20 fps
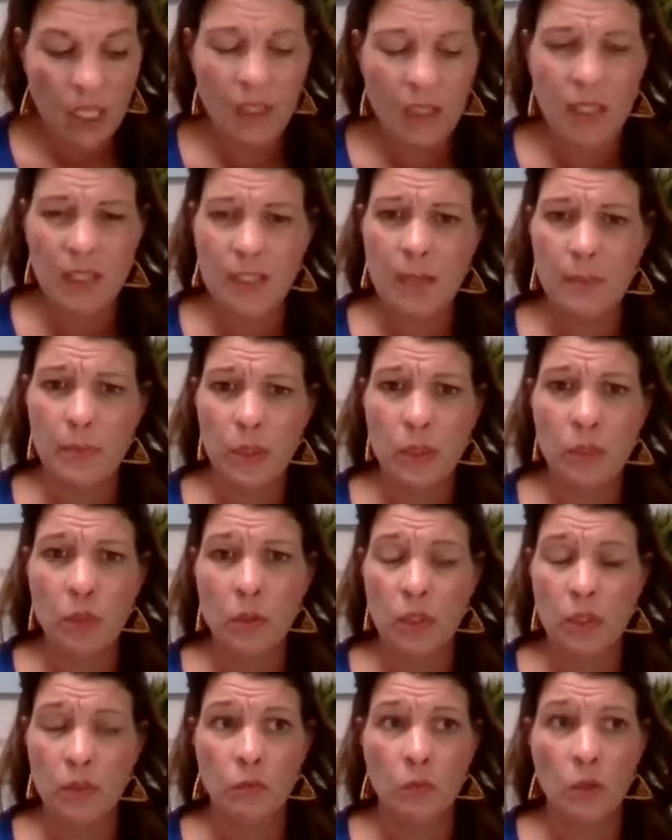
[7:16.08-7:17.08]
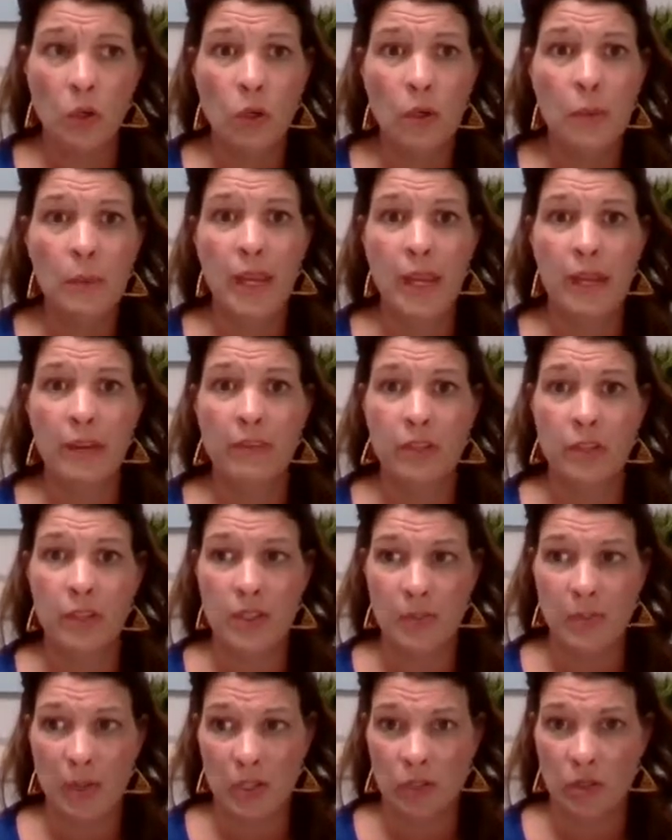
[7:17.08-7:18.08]
The typical enrollment for a
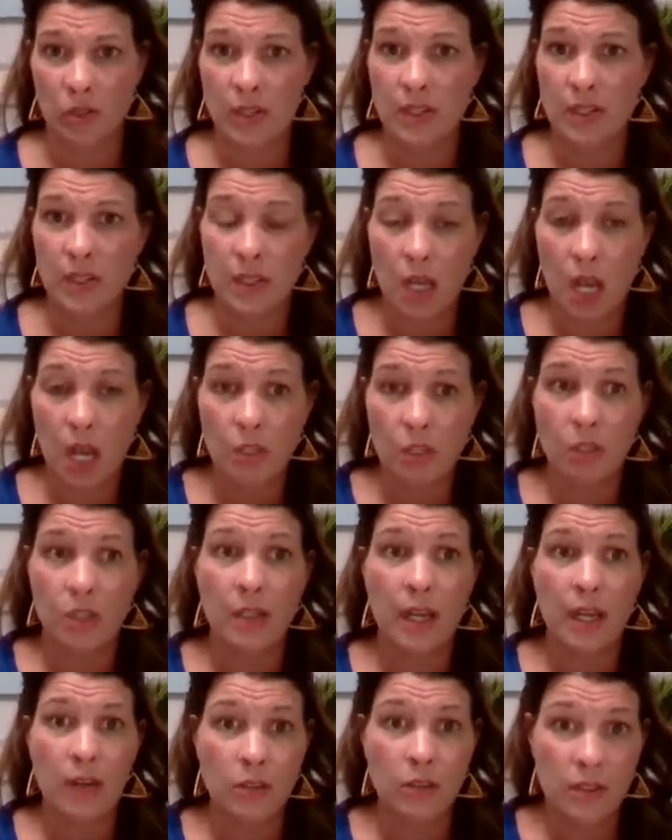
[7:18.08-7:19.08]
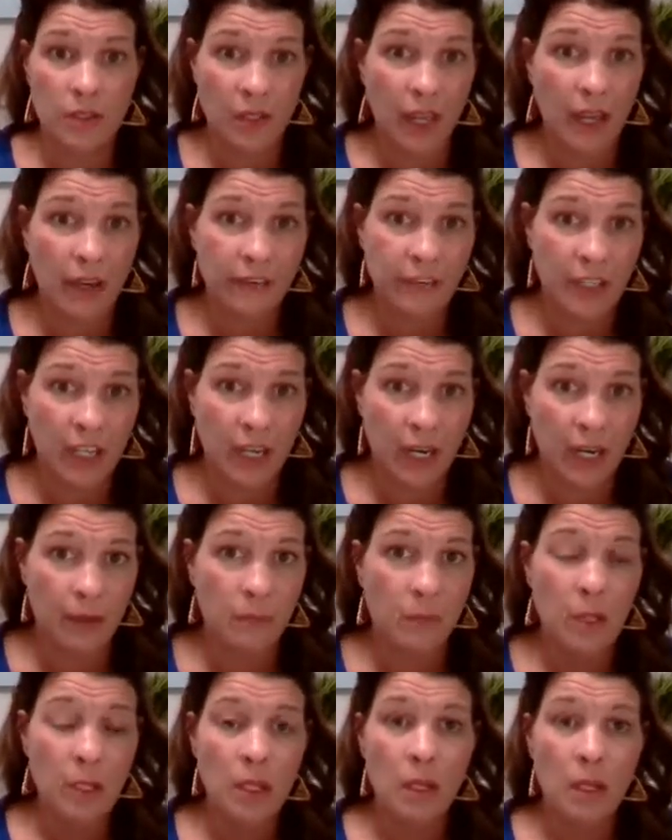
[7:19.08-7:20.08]
specialist is $100
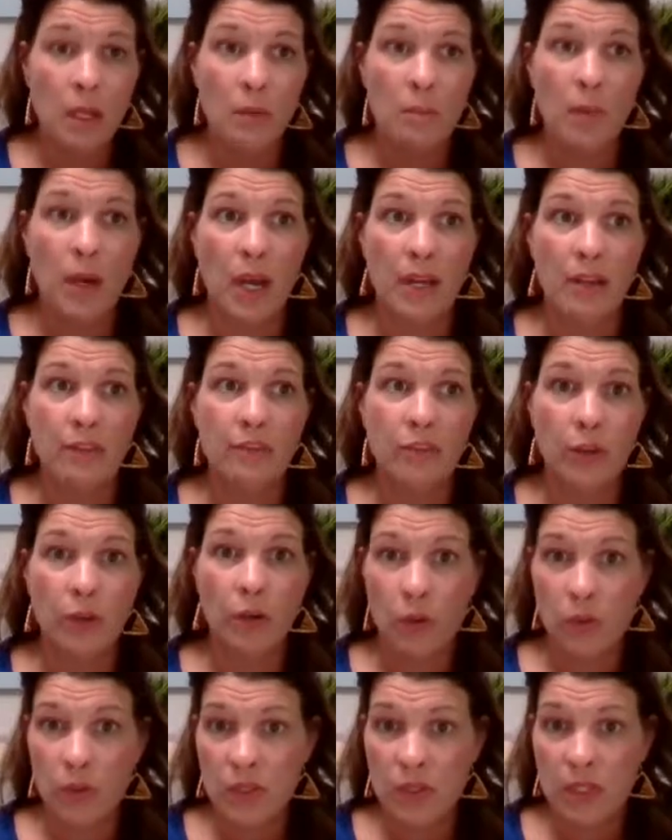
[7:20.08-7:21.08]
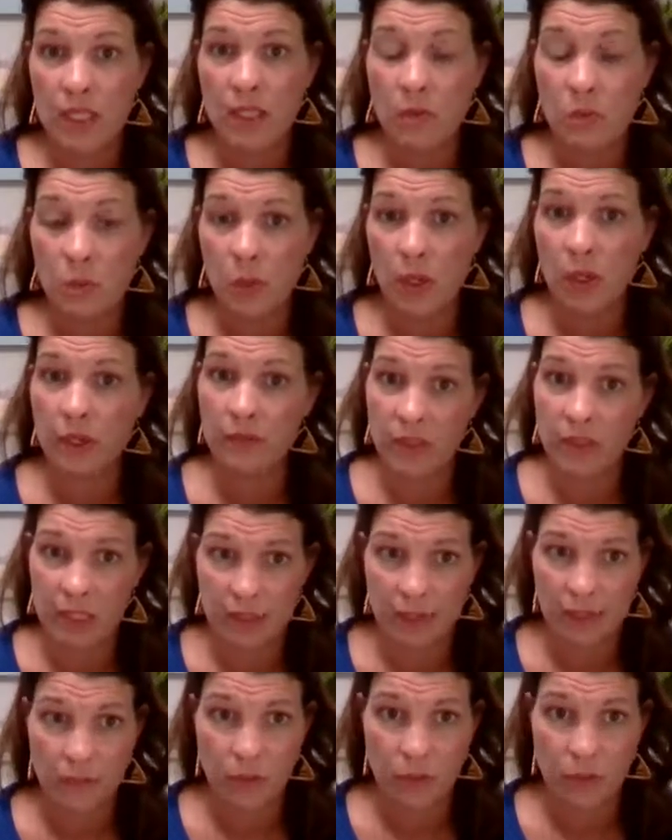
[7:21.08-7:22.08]
lifetime, but for hosting one of
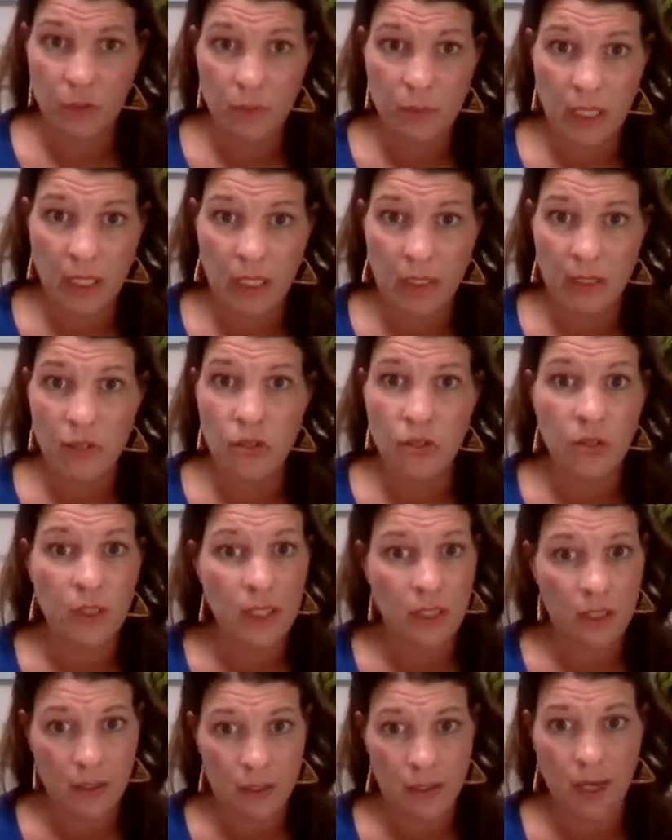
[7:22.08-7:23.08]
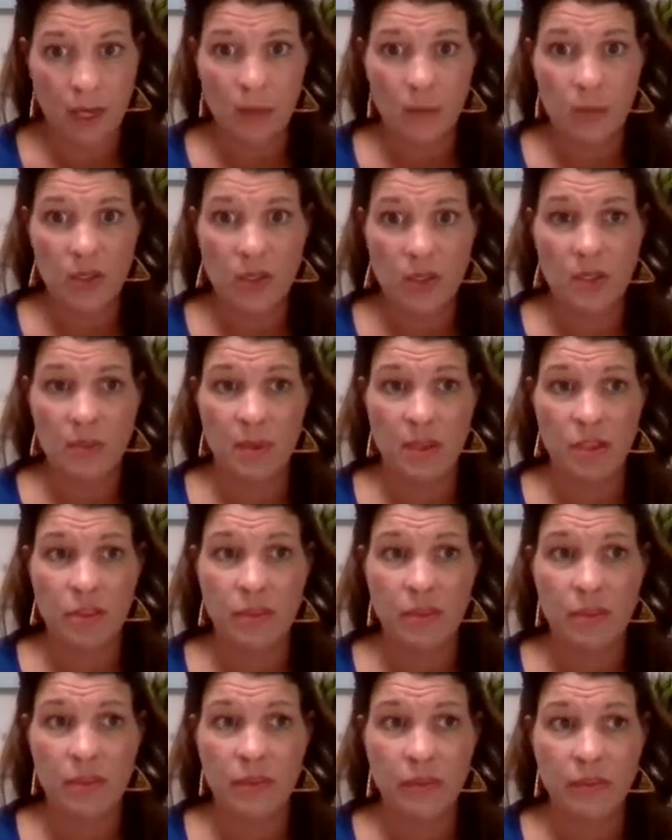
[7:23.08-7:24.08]
these M2 meetings, you get to sign up as a
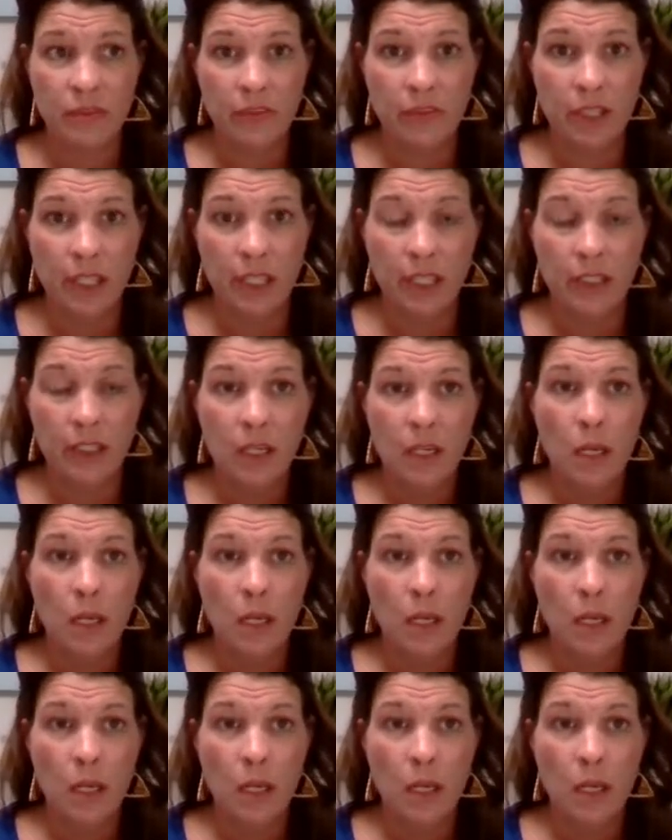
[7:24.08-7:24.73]
specialist for free.